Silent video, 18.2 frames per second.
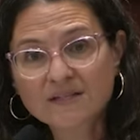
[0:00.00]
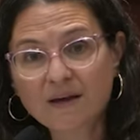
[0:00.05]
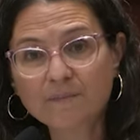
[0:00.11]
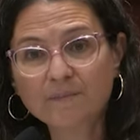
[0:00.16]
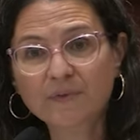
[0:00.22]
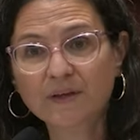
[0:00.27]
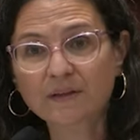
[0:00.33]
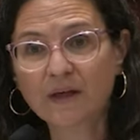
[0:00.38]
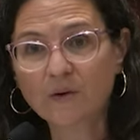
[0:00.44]

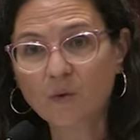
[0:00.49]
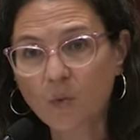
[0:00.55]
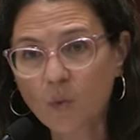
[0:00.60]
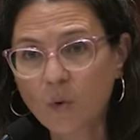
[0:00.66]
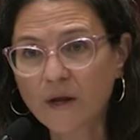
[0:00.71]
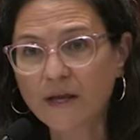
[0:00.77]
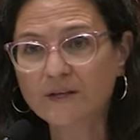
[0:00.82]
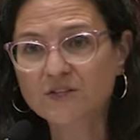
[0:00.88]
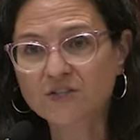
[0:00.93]
something
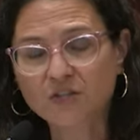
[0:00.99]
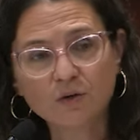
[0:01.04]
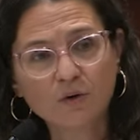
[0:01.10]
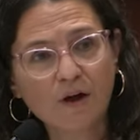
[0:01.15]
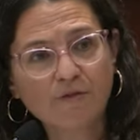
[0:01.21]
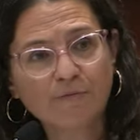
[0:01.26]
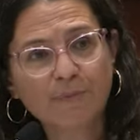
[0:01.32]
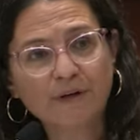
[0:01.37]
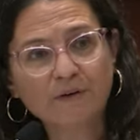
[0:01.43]
that we
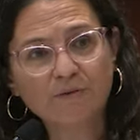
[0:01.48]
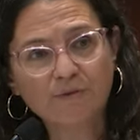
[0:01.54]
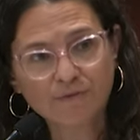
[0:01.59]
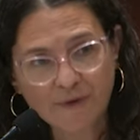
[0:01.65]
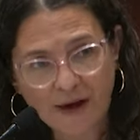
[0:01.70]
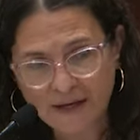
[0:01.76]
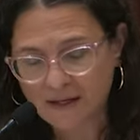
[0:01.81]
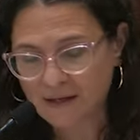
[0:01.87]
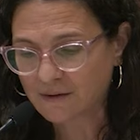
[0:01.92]
too have
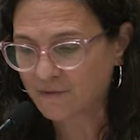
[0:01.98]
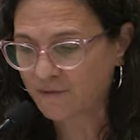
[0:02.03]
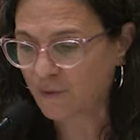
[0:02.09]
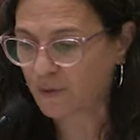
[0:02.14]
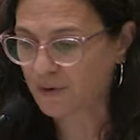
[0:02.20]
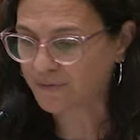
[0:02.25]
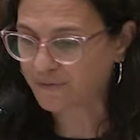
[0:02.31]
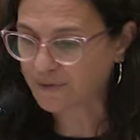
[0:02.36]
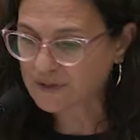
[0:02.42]
been
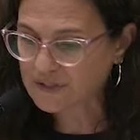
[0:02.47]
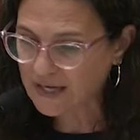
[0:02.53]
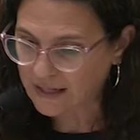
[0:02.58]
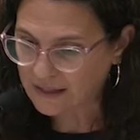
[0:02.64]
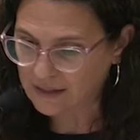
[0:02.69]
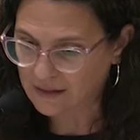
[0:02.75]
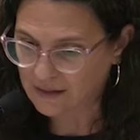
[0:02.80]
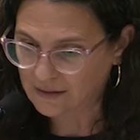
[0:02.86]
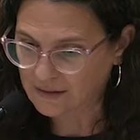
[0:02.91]
fighting for
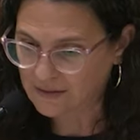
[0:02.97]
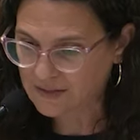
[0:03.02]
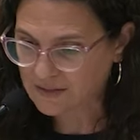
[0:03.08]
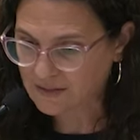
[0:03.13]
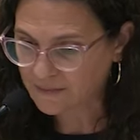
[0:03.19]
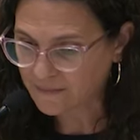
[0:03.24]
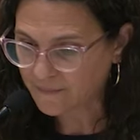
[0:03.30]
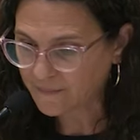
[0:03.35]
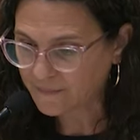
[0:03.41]

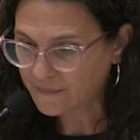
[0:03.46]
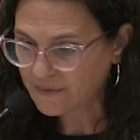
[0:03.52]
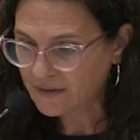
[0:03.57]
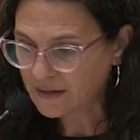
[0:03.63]
decades.